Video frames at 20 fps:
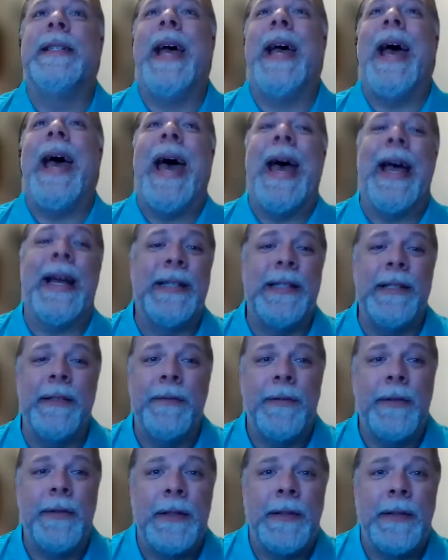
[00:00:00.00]
It's
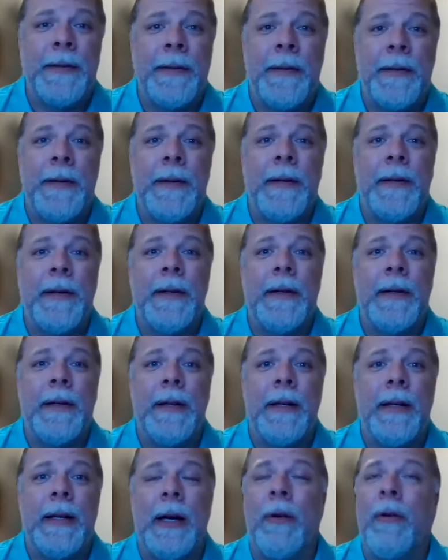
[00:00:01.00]
active.
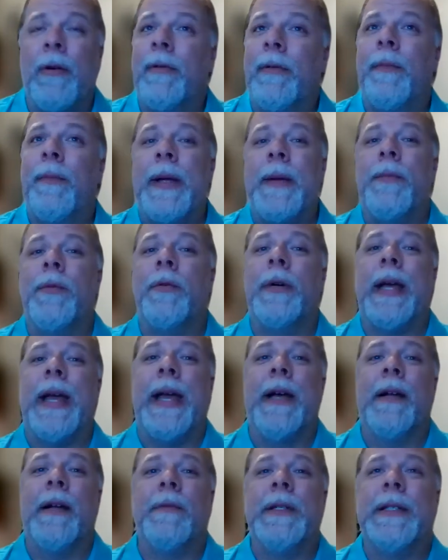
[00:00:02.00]
However, people
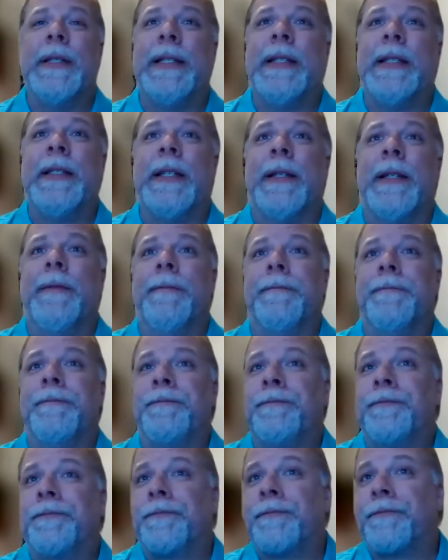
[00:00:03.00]
can resist it.
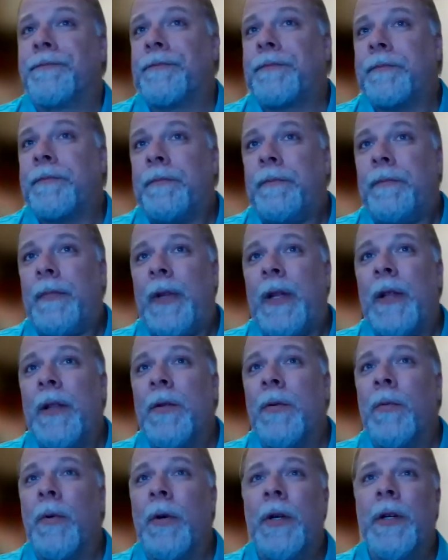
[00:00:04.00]

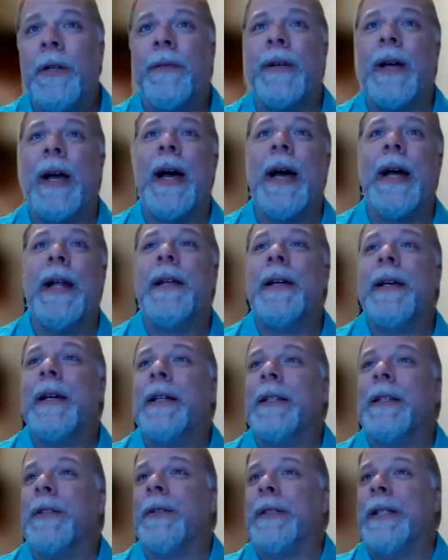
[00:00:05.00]
The word of God,
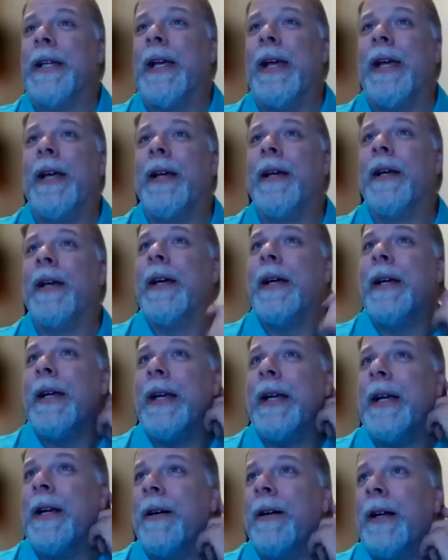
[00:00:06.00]
that's saying
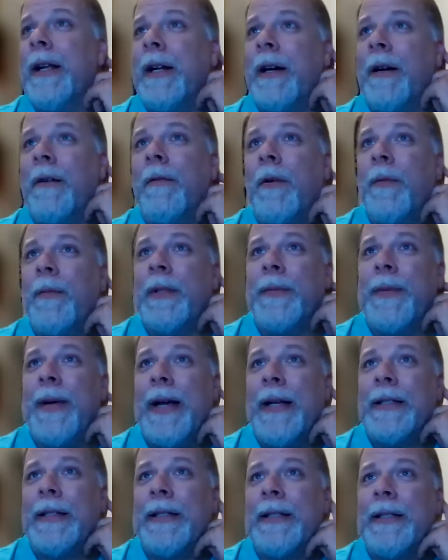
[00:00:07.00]
here in our Romans
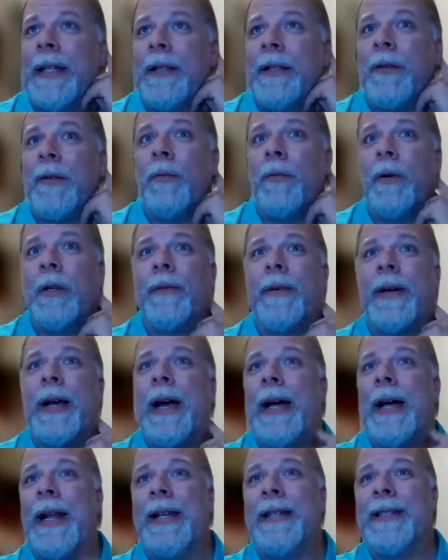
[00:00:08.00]
passage, that the word of
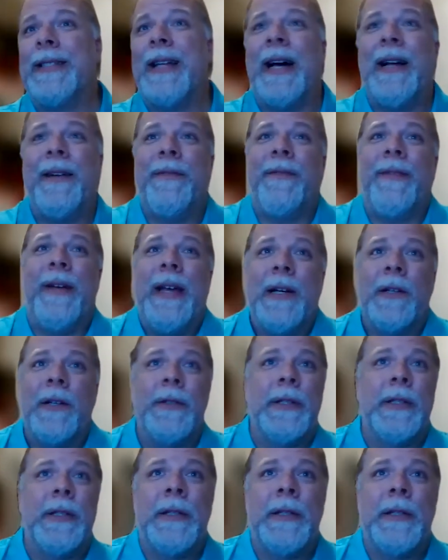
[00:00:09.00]
God has not failed.